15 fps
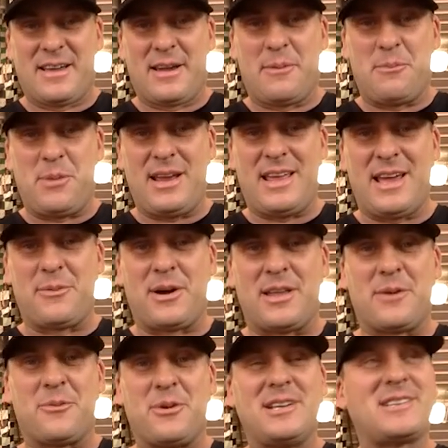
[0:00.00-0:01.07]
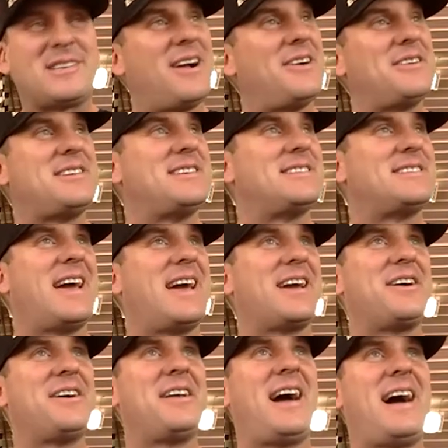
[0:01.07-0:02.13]
yeah beat him on the restarts. He's dang
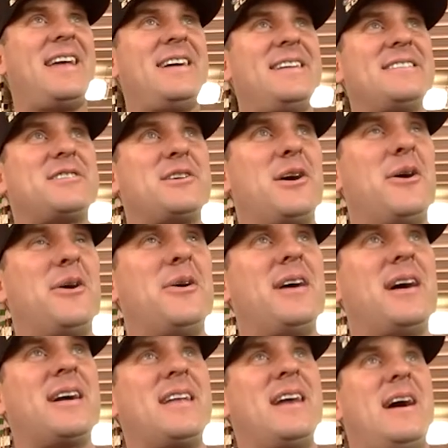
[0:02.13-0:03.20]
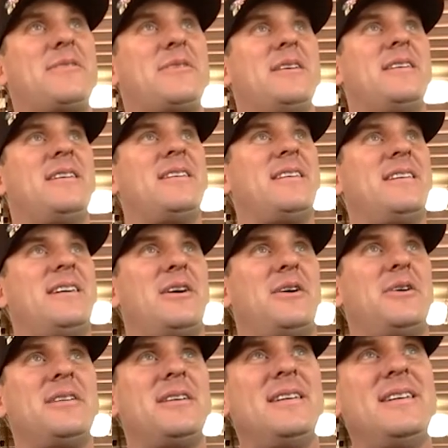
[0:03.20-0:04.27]
good at it. So I'm gonna have to you
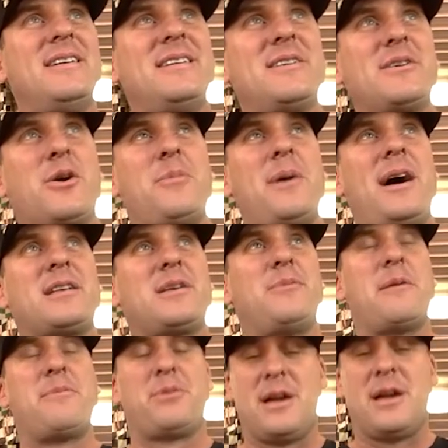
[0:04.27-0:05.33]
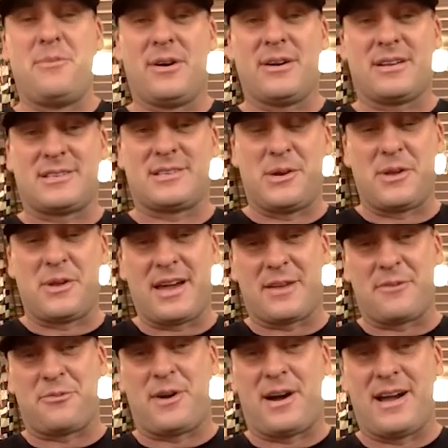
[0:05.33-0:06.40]
know go back to my playbook and see what I
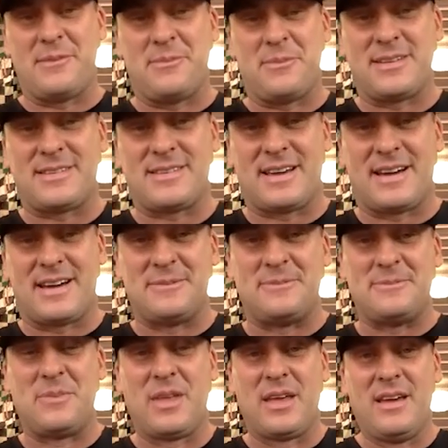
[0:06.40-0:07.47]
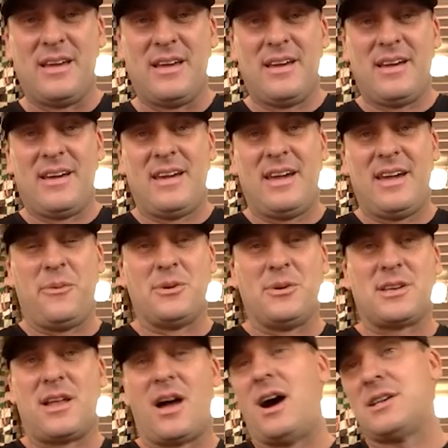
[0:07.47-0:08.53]
can find. But um, it was
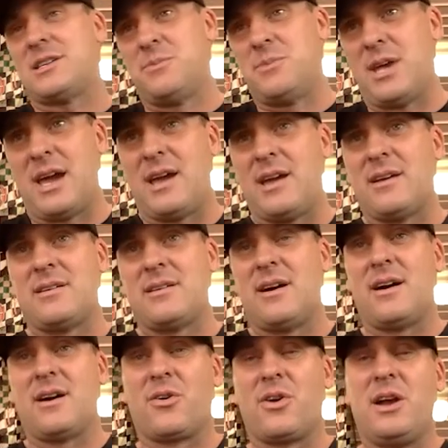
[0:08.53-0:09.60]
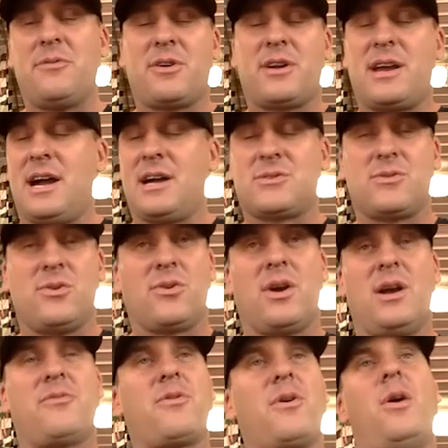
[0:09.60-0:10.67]
an awesome day. Uh, great for Castrol.
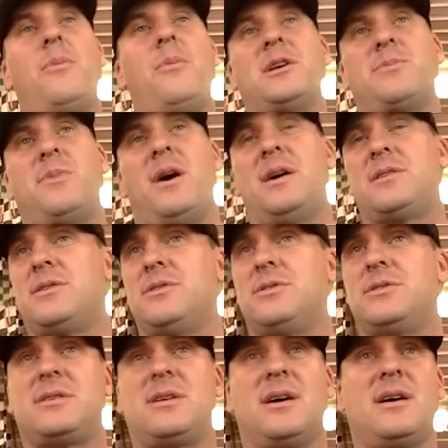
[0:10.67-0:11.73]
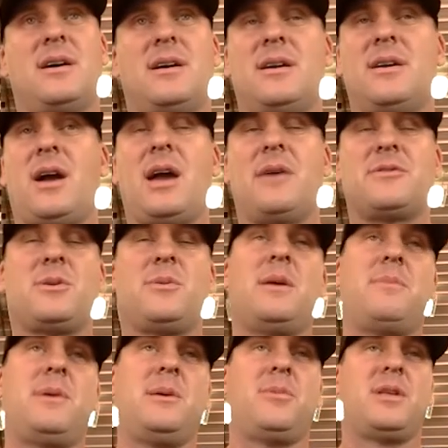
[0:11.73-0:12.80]
Great for all my sponsors. Uh, I have so many
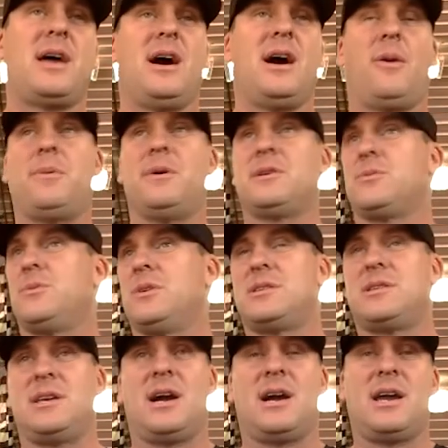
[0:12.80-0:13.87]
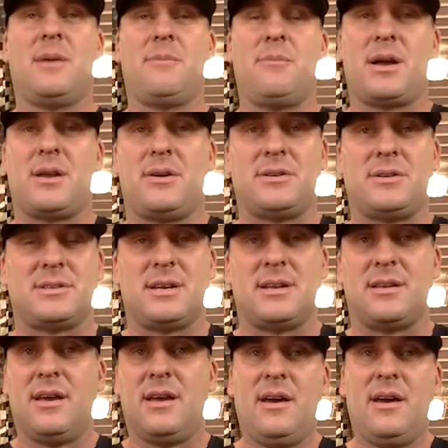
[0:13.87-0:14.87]
people that help us with CIM medals and